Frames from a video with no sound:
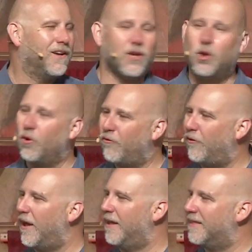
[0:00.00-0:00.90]
Your
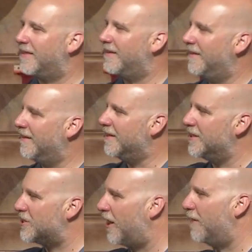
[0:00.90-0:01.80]
faith
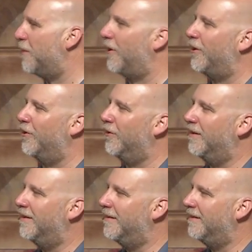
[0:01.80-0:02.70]
is not about you.
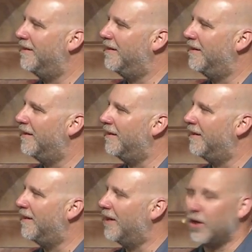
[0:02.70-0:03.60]

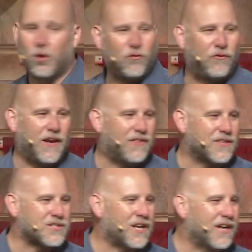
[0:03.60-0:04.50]
Your
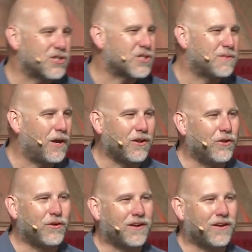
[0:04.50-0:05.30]
faith is not just about you